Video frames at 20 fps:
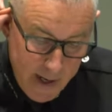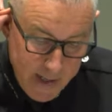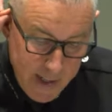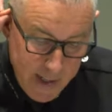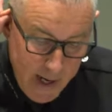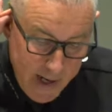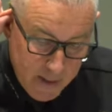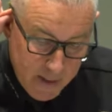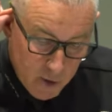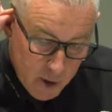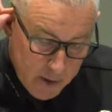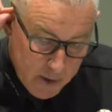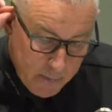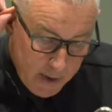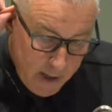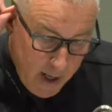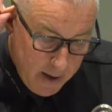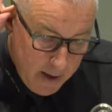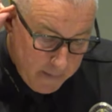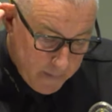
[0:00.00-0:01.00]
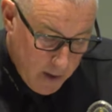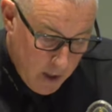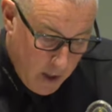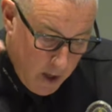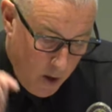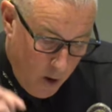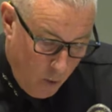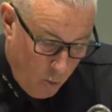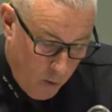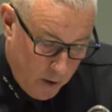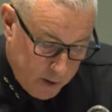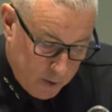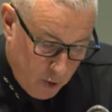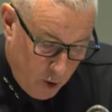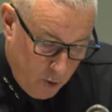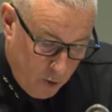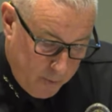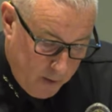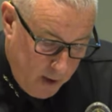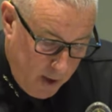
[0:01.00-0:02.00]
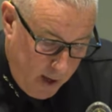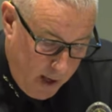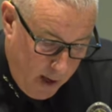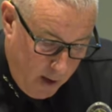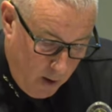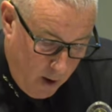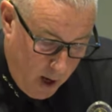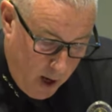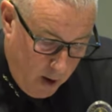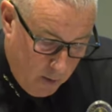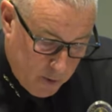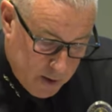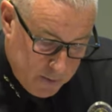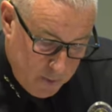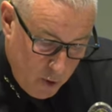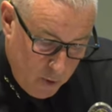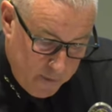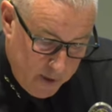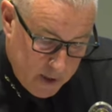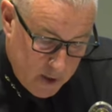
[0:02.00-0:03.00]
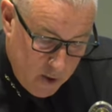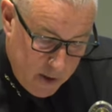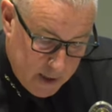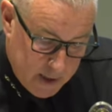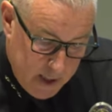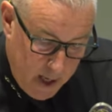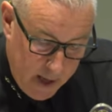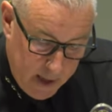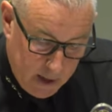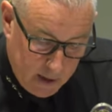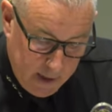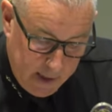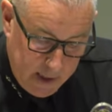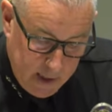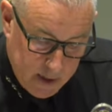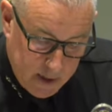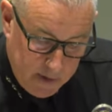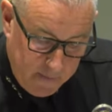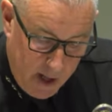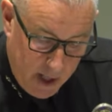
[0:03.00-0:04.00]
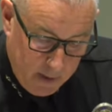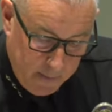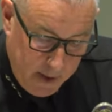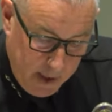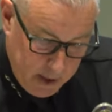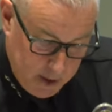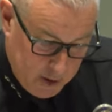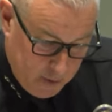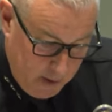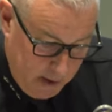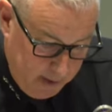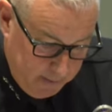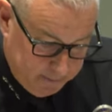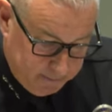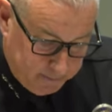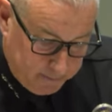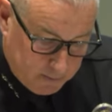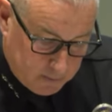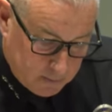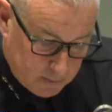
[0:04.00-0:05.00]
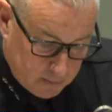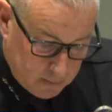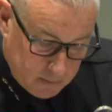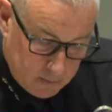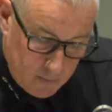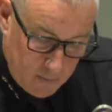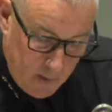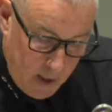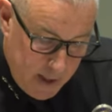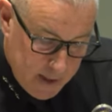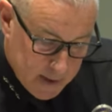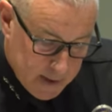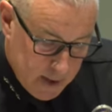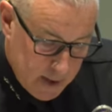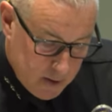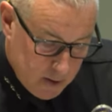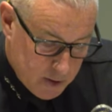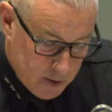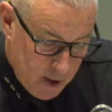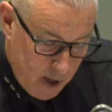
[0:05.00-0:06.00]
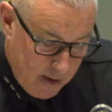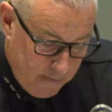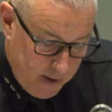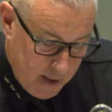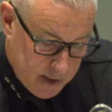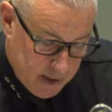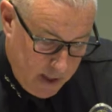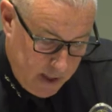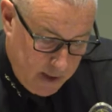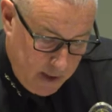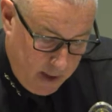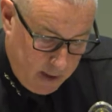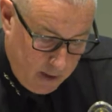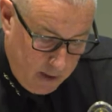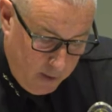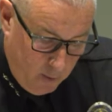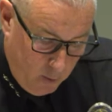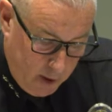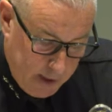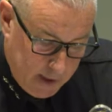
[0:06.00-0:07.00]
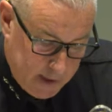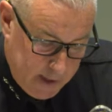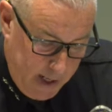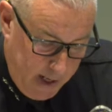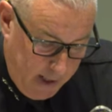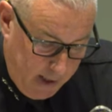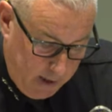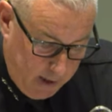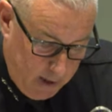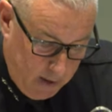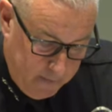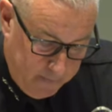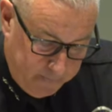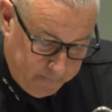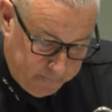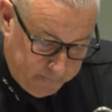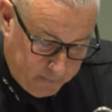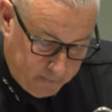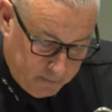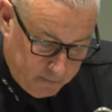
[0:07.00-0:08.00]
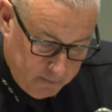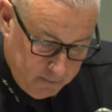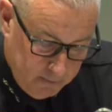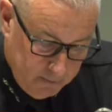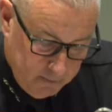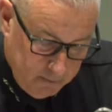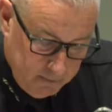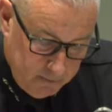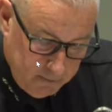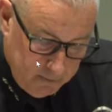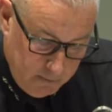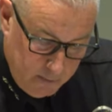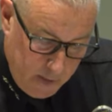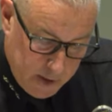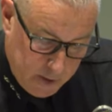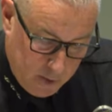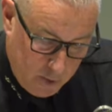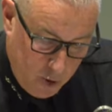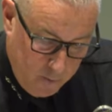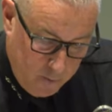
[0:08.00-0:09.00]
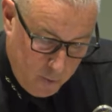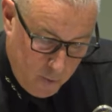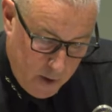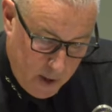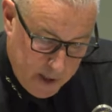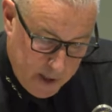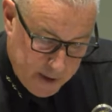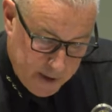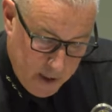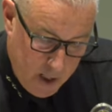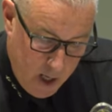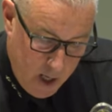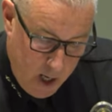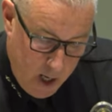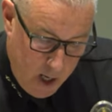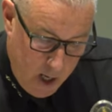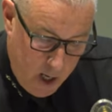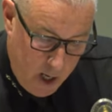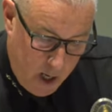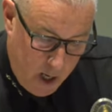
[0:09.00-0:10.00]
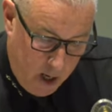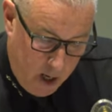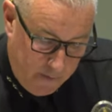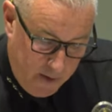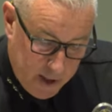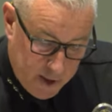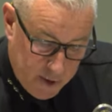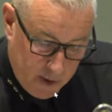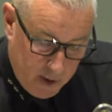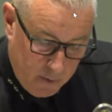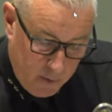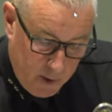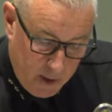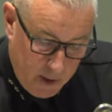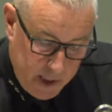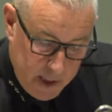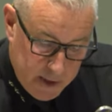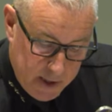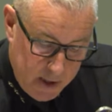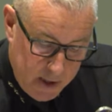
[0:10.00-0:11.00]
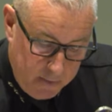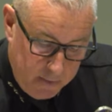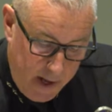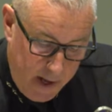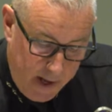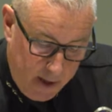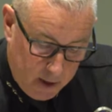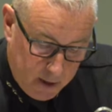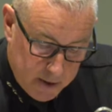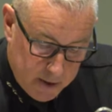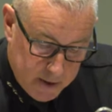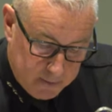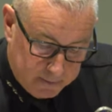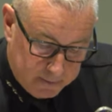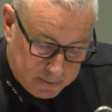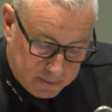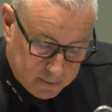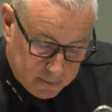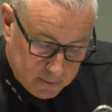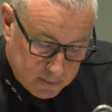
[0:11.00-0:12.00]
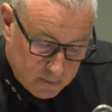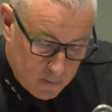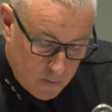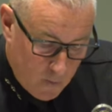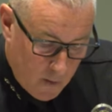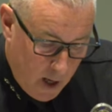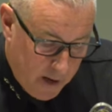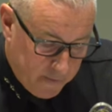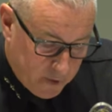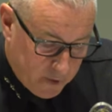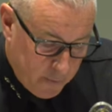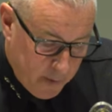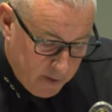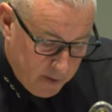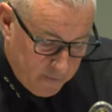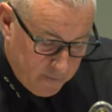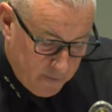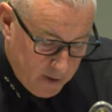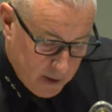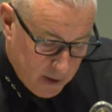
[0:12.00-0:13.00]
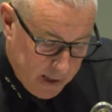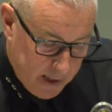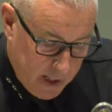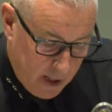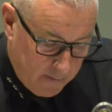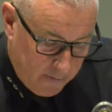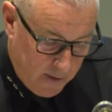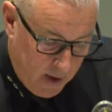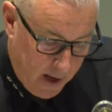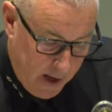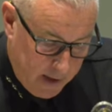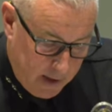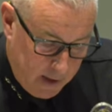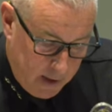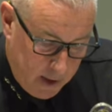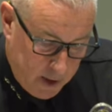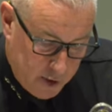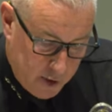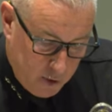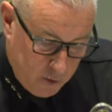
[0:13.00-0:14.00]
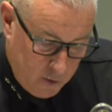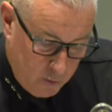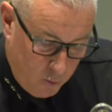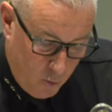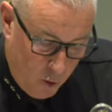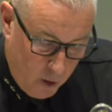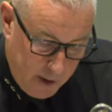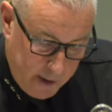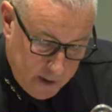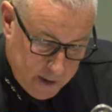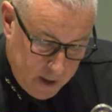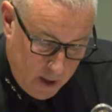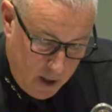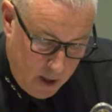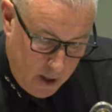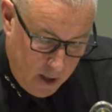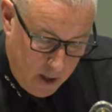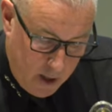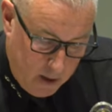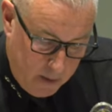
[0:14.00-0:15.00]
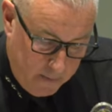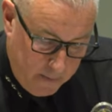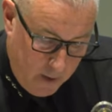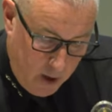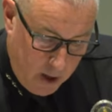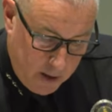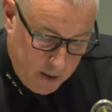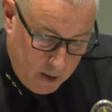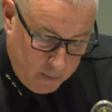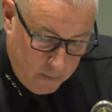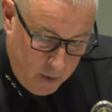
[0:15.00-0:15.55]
By 9:30 p.m., one group was moved into the tunnel east of Alameda Street and Cesar Chavez, and then they were contained. This group was eventually released in pairs after being field identified and issued warnings on